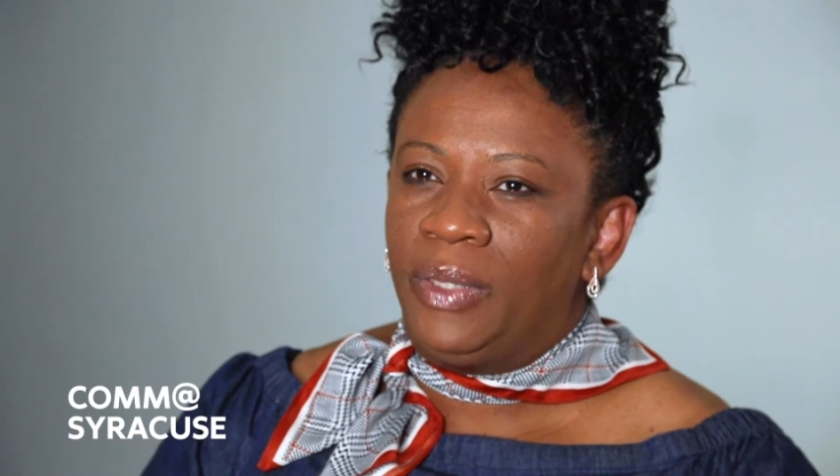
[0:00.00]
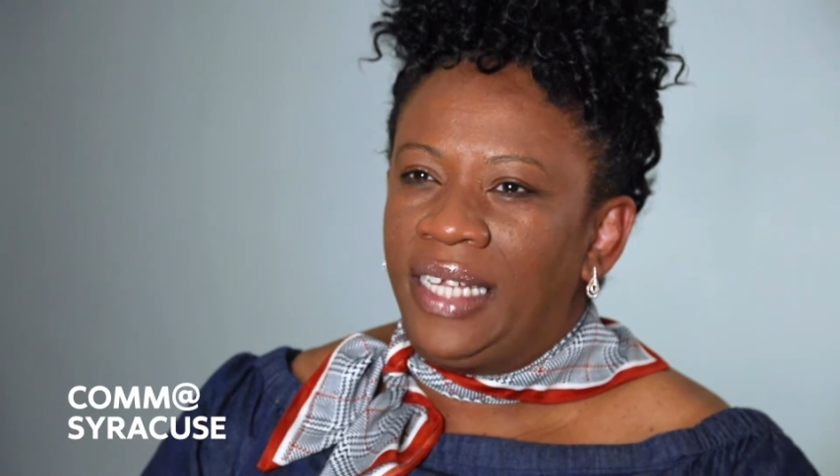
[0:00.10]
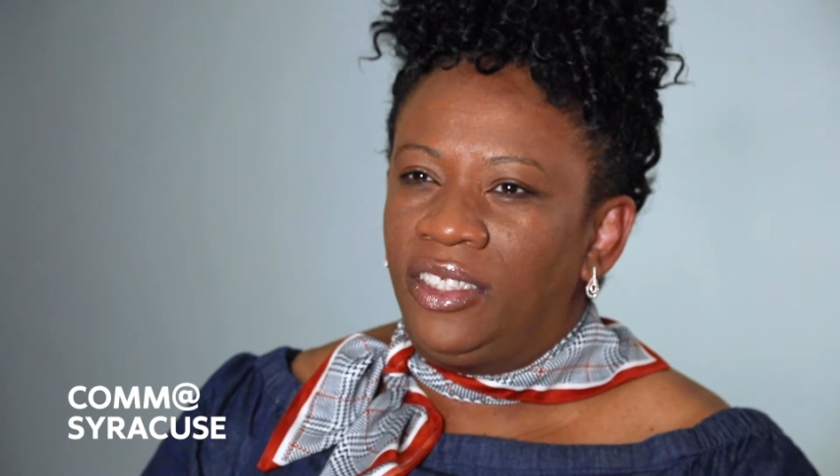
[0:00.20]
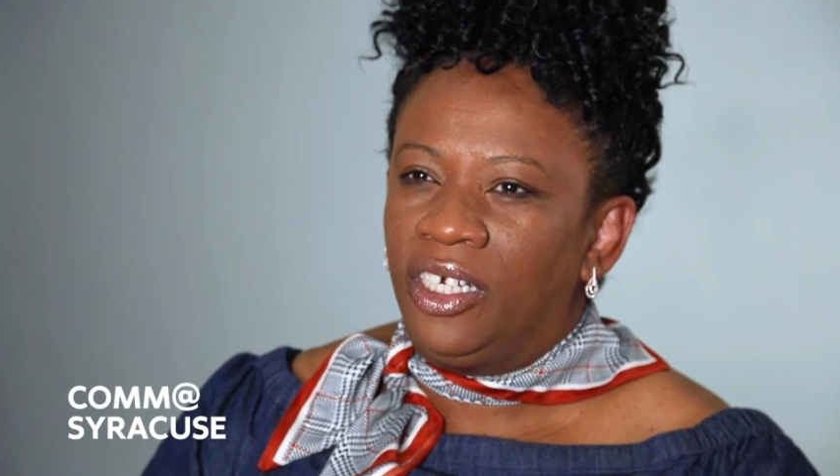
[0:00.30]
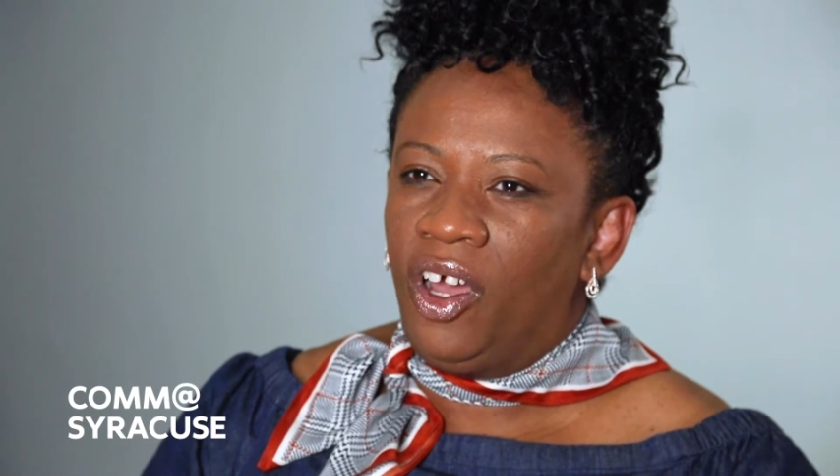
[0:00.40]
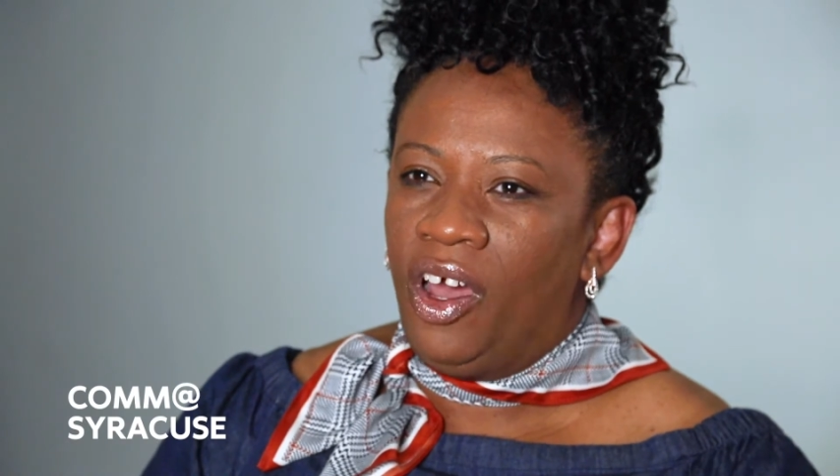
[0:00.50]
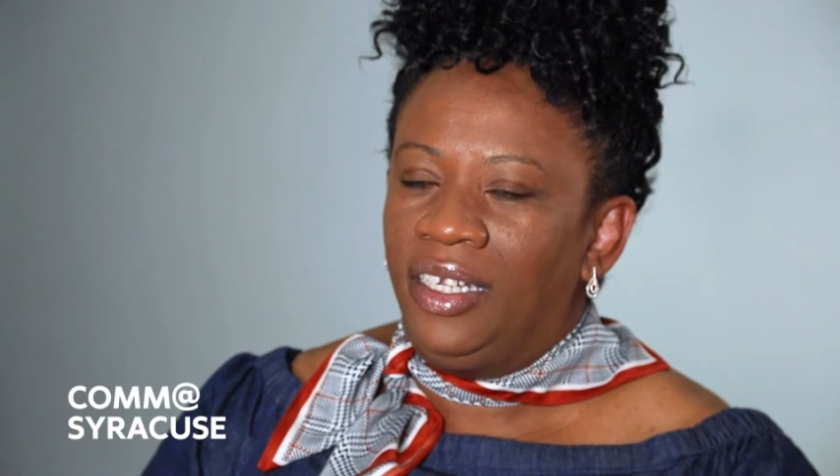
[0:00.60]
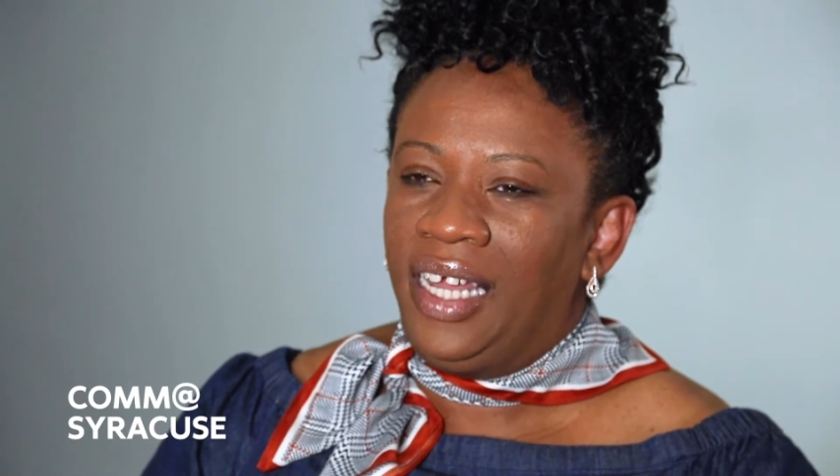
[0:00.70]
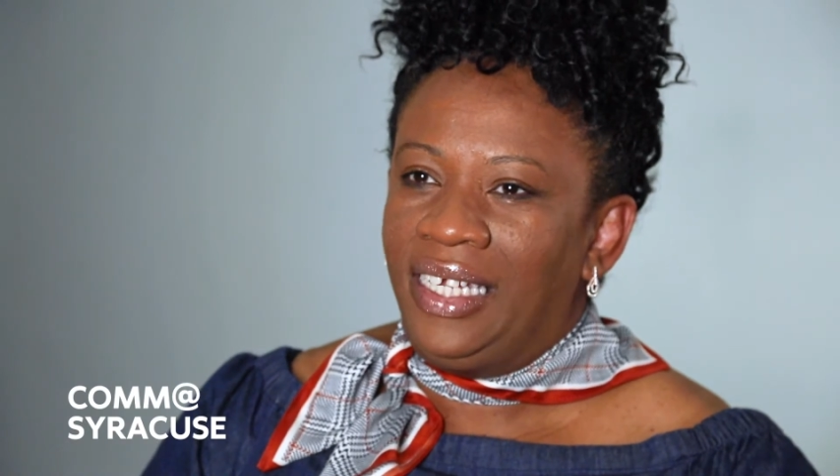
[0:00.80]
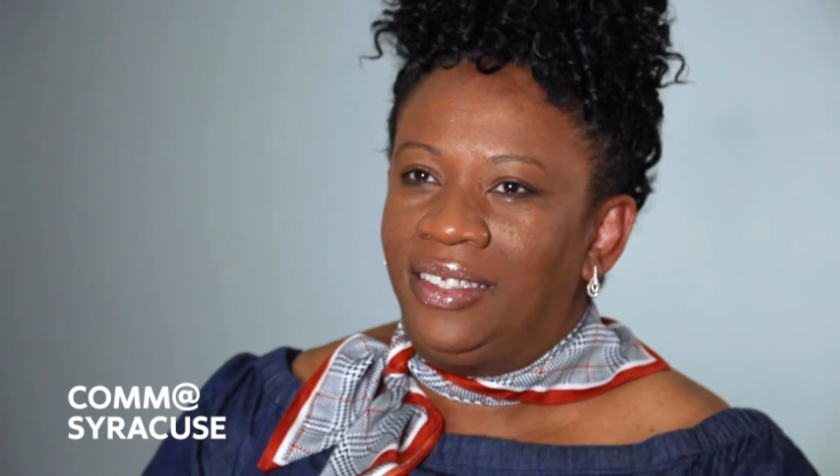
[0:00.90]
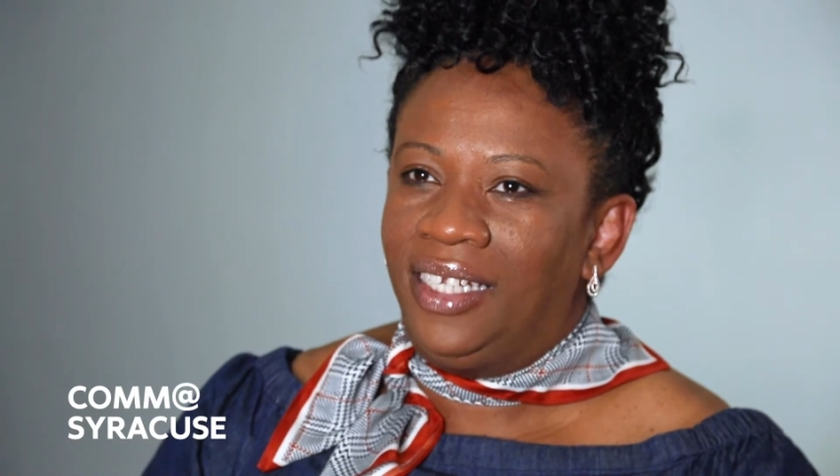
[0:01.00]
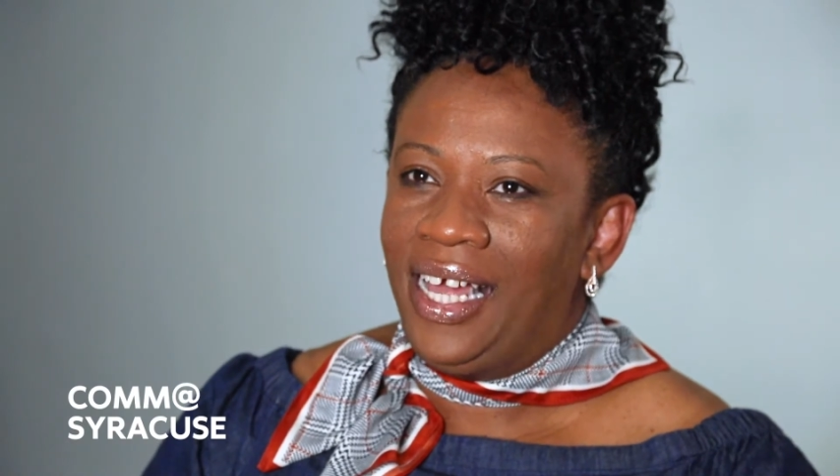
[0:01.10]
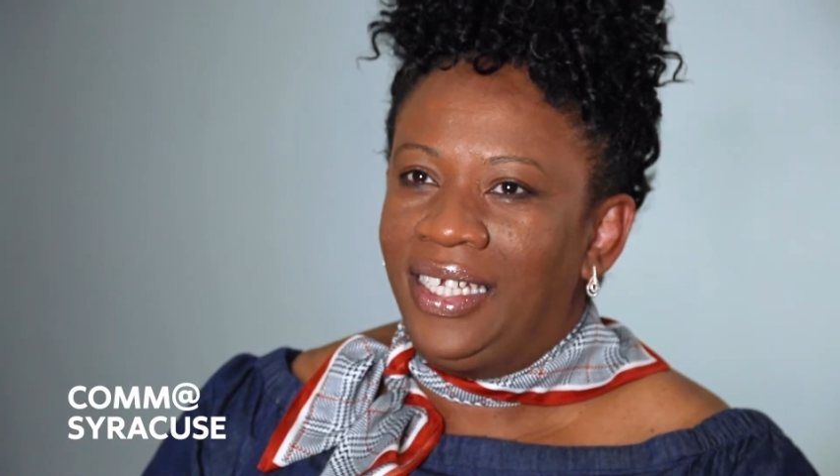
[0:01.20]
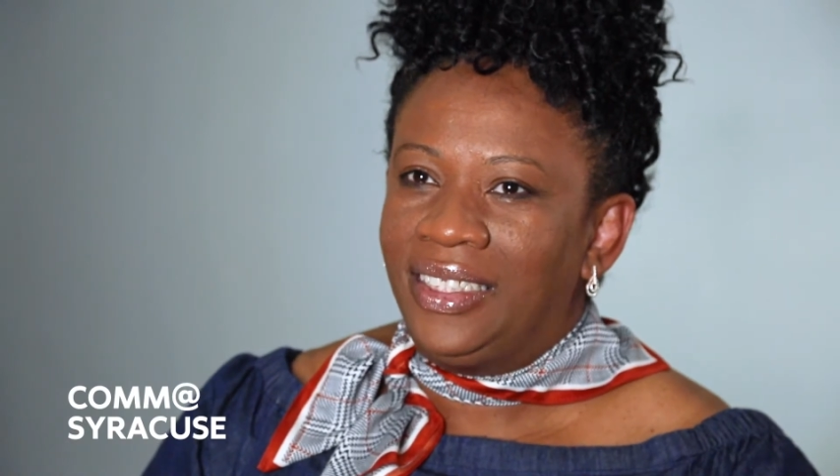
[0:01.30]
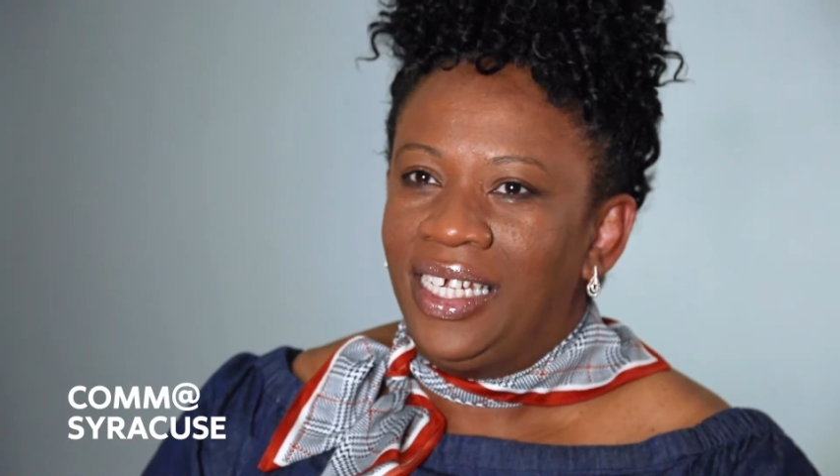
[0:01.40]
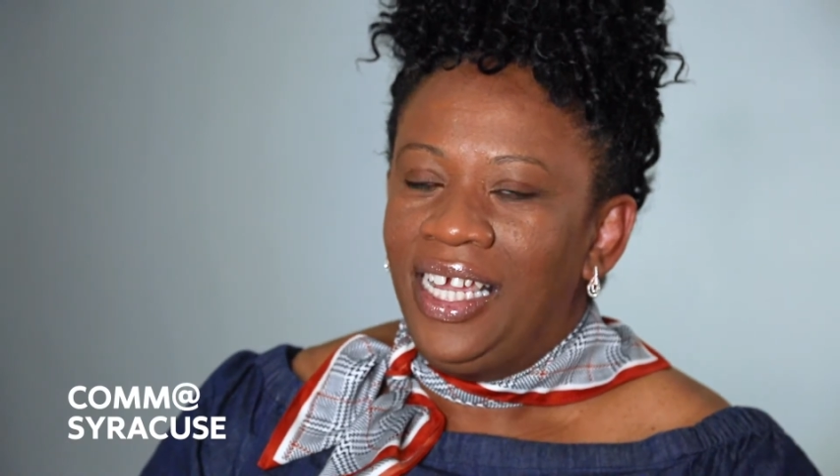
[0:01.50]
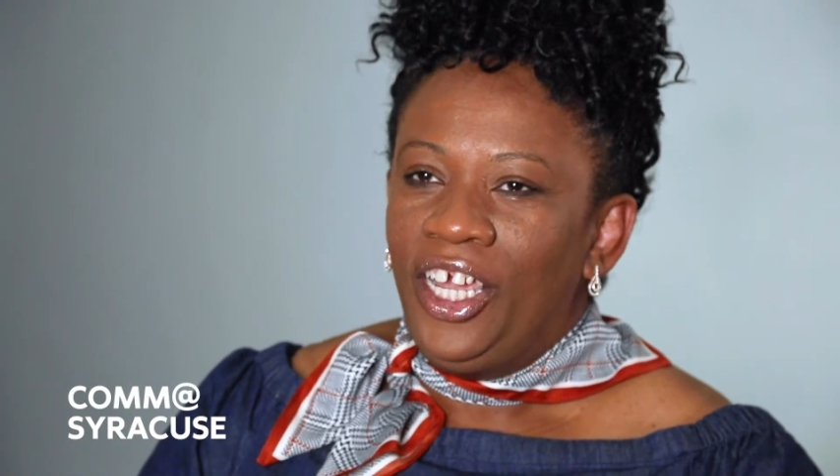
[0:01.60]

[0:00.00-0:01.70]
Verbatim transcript: when I took an online class,